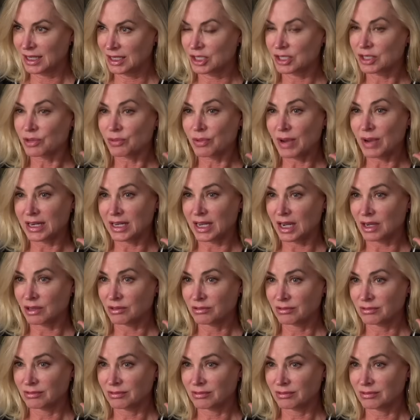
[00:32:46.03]
just a
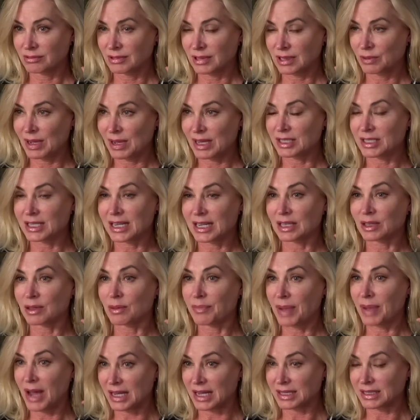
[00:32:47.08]
radio. We had to take the
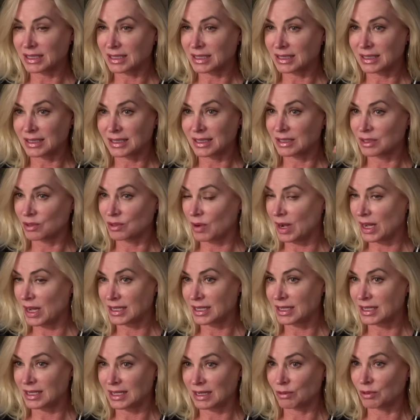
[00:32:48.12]
bus into
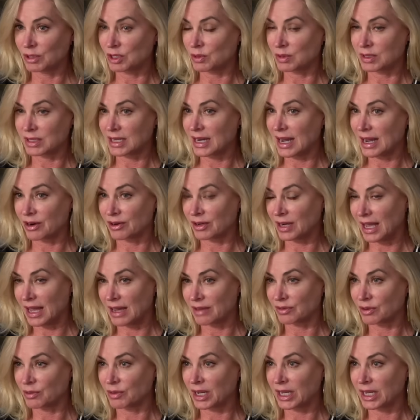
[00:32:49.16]
Waikiki, which was an hour and a
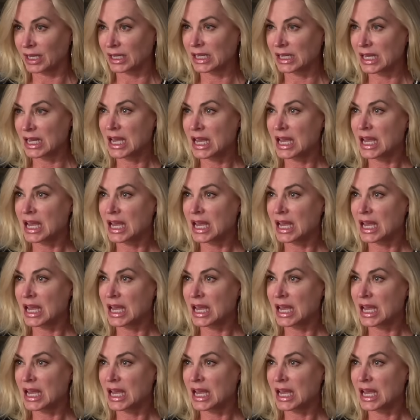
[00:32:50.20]
half away.